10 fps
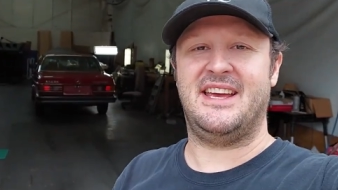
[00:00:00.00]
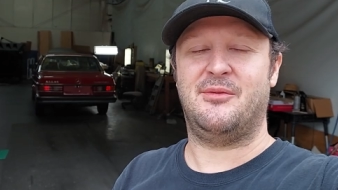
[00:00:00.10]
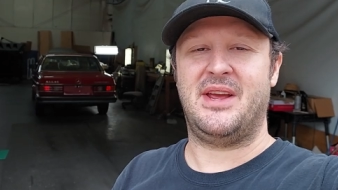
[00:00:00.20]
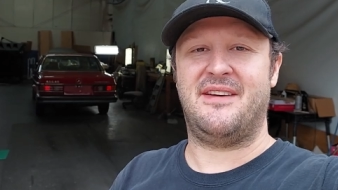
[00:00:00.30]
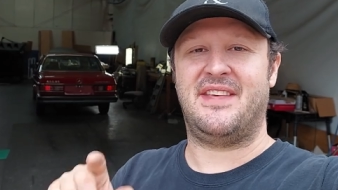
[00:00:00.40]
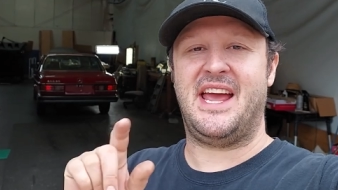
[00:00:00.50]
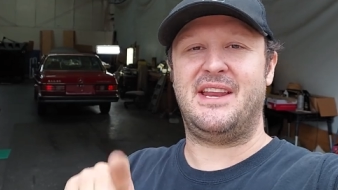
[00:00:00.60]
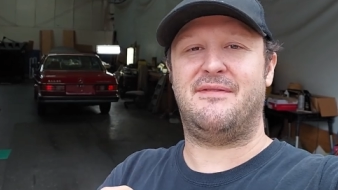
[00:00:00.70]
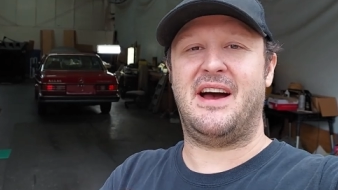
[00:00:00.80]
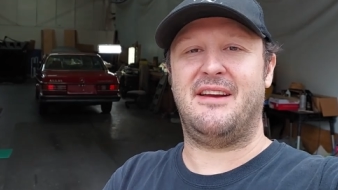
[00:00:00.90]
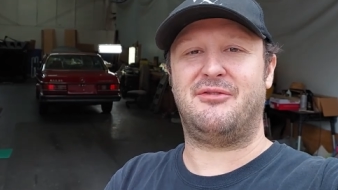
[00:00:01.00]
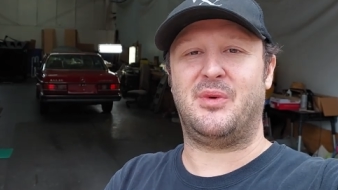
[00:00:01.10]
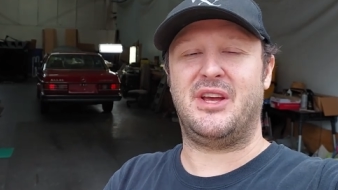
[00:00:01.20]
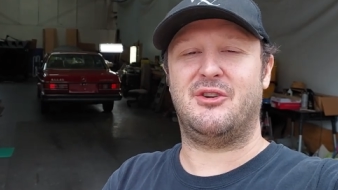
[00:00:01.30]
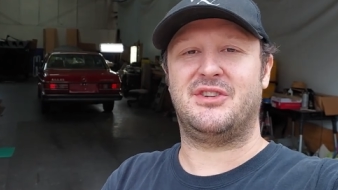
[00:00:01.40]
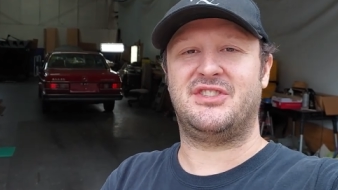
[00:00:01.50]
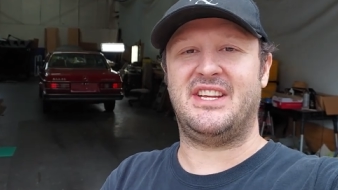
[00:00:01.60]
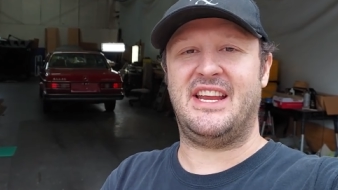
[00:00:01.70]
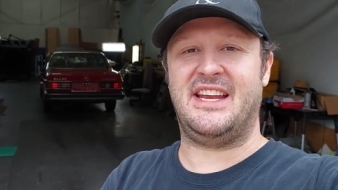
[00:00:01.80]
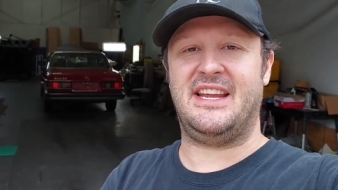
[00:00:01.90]
We have the eighty-five three hundred
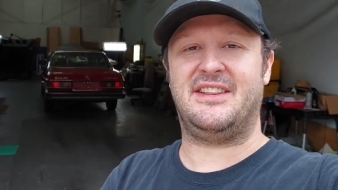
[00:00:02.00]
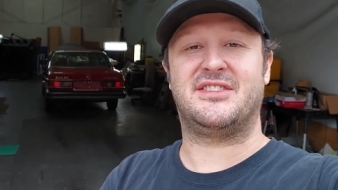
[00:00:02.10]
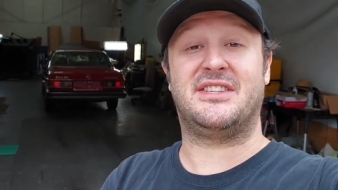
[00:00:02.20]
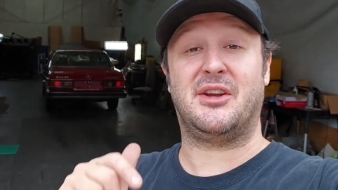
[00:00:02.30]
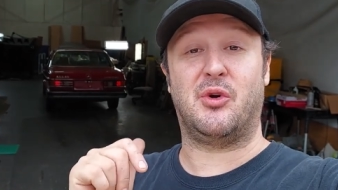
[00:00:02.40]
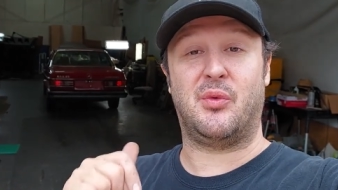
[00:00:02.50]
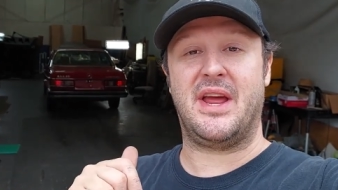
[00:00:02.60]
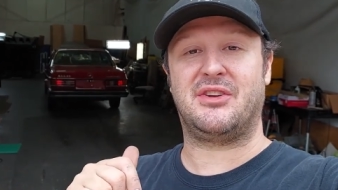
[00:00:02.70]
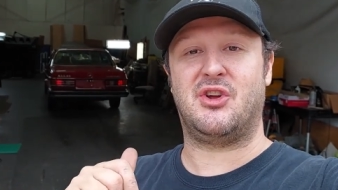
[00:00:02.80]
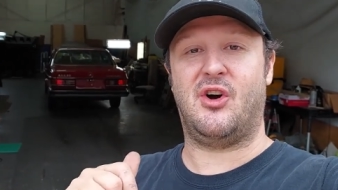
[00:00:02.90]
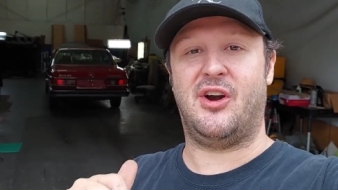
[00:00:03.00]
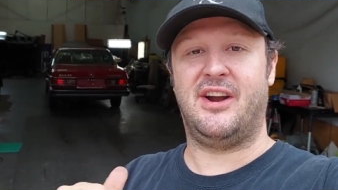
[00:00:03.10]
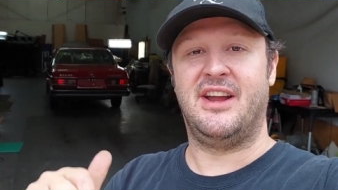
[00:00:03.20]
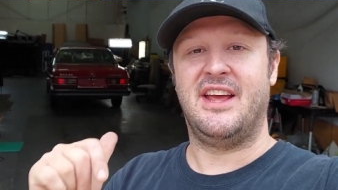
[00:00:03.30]
C D, the Signal Red car,